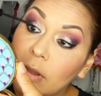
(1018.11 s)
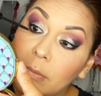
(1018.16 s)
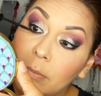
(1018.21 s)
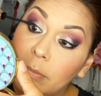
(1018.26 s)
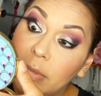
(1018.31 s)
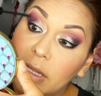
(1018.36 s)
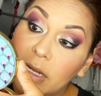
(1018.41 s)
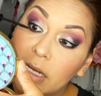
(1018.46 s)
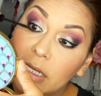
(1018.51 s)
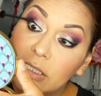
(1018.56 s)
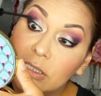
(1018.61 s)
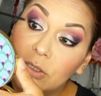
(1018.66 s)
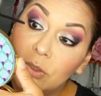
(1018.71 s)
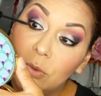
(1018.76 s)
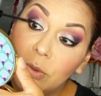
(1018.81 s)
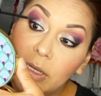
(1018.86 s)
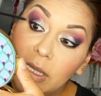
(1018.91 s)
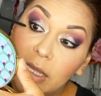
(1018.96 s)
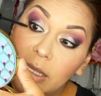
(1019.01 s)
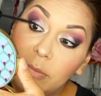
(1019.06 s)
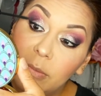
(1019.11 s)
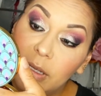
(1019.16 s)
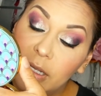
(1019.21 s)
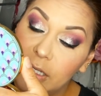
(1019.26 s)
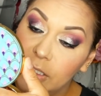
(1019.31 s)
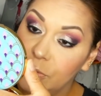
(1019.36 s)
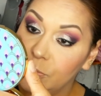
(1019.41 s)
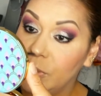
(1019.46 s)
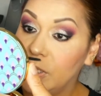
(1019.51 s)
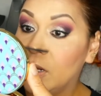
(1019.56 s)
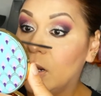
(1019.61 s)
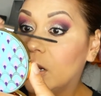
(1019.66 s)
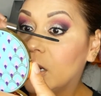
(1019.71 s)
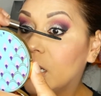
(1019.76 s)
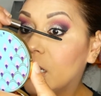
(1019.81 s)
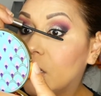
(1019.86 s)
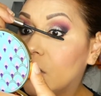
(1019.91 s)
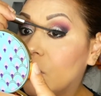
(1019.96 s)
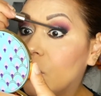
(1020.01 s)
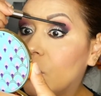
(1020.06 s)
but it's okay because we are
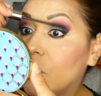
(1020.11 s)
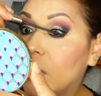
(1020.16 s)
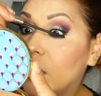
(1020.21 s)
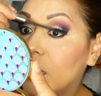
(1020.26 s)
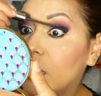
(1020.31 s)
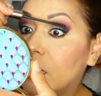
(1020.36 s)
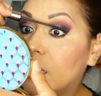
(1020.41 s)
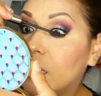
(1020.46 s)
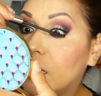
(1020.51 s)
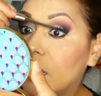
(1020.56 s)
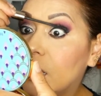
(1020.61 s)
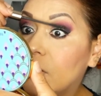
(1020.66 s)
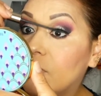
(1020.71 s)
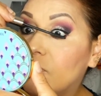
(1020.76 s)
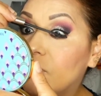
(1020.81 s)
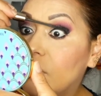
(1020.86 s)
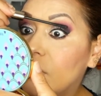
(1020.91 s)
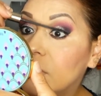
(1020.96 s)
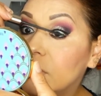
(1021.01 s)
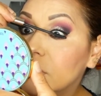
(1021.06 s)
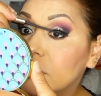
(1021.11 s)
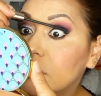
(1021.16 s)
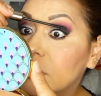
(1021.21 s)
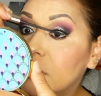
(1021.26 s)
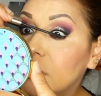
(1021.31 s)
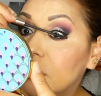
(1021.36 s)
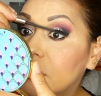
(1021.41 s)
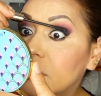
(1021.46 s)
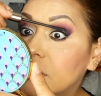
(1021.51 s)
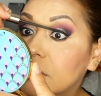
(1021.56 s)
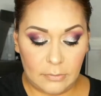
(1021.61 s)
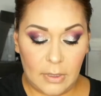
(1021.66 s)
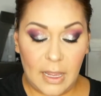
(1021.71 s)
going to go ahead and add falsies.